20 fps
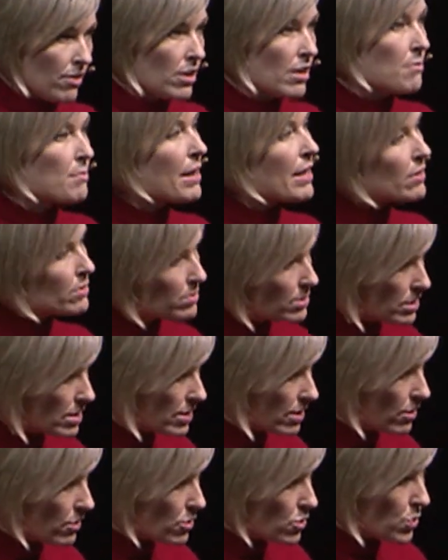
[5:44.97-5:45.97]
and my own
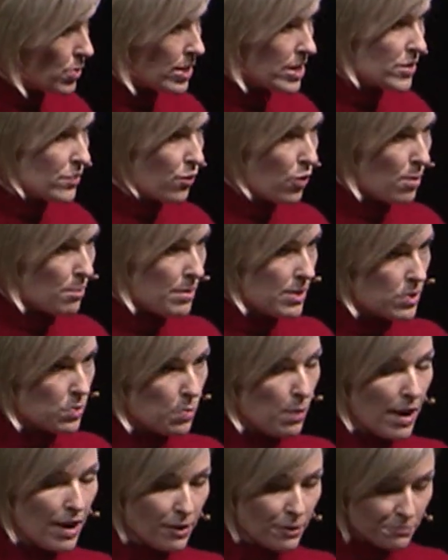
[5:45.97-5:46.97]
skills transform as
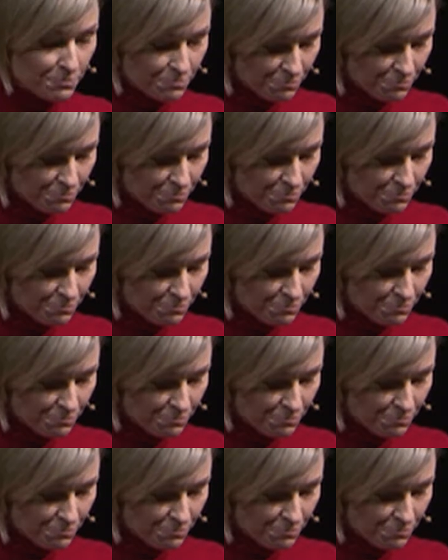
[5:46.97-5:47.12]
well.